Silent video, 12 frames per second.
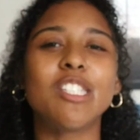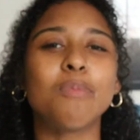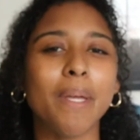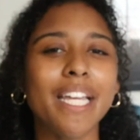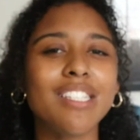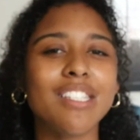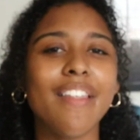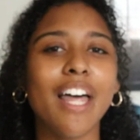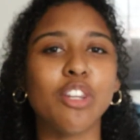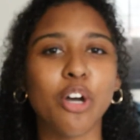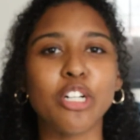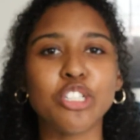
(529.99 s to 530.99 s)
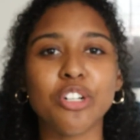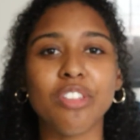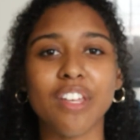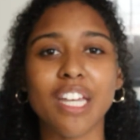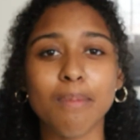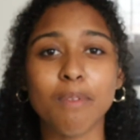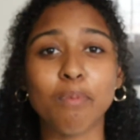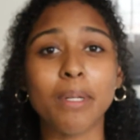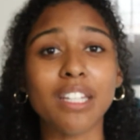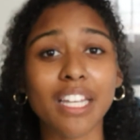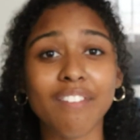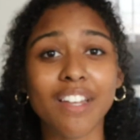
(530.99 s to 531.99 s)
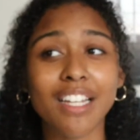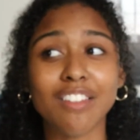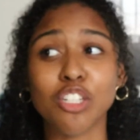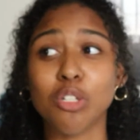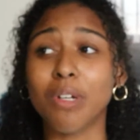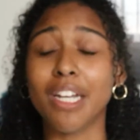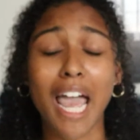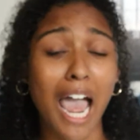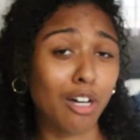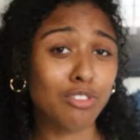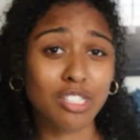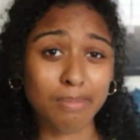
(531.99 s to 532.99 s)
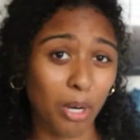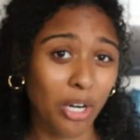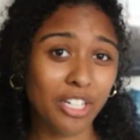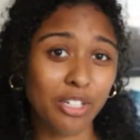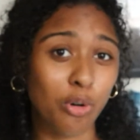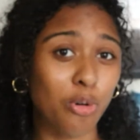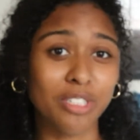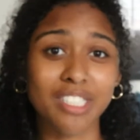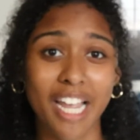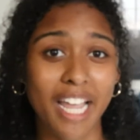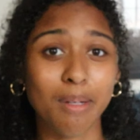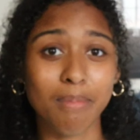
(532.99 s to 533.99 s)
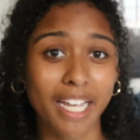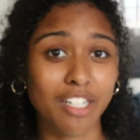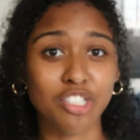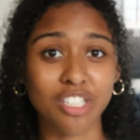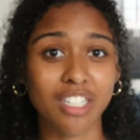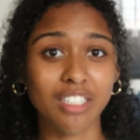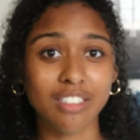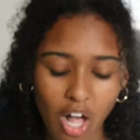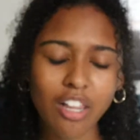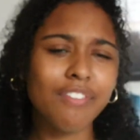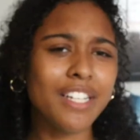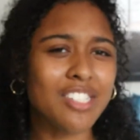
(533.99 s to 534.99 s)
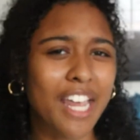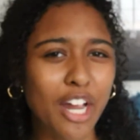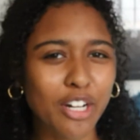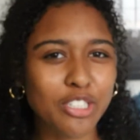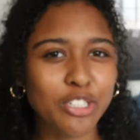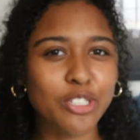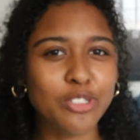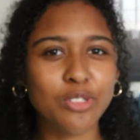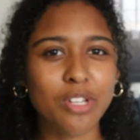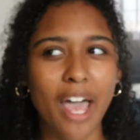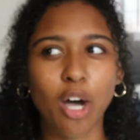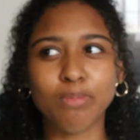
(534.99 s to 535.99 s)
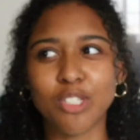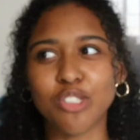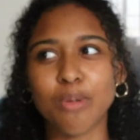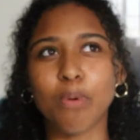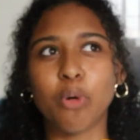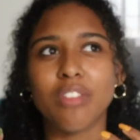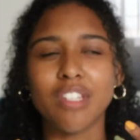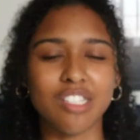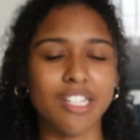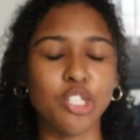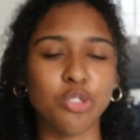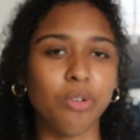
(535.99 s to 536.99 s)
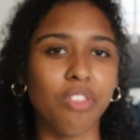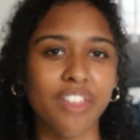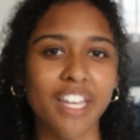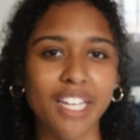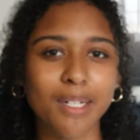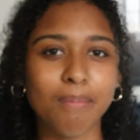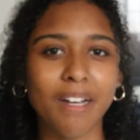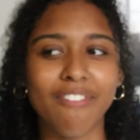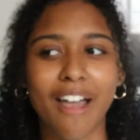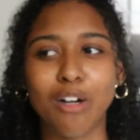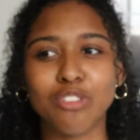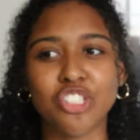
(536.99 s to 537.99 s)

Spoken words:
speaks to that larger theme of believing that you can outsmart or tame nature. All of these characters help to support the central theme of how